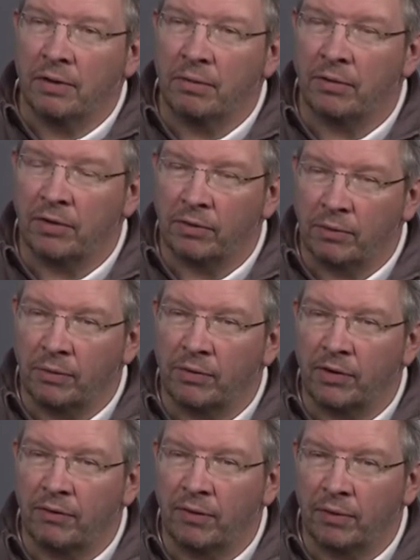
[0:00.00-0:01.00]
which is always
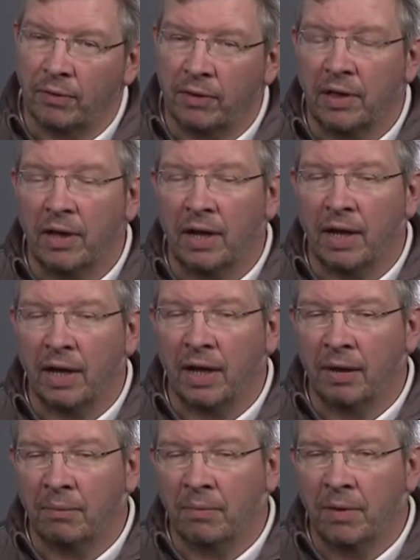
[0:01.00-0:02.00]
difficult,
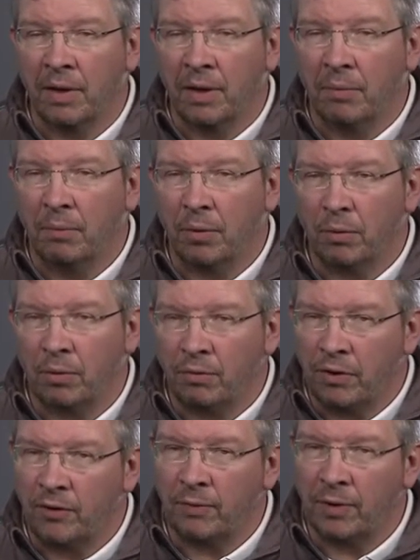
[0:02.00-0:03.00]
but we're
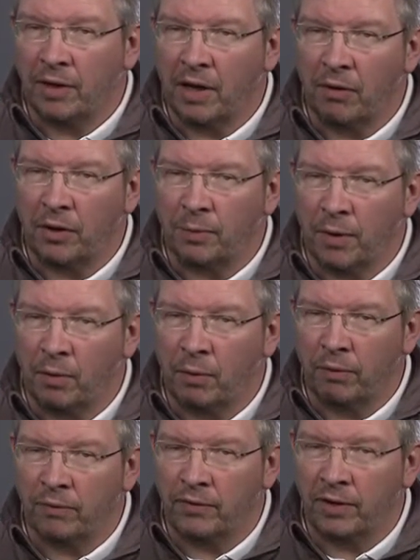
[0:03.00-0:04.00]
reasonably encouraged by
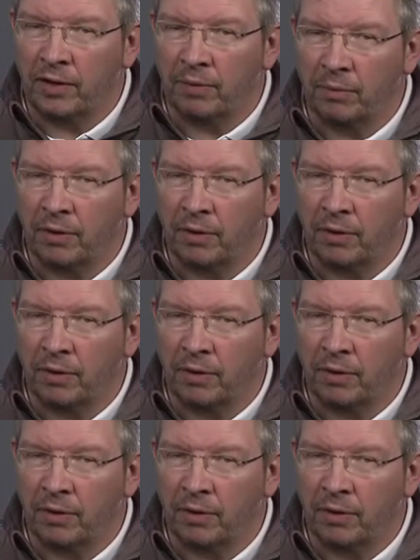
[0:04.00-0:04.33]
what we've seen.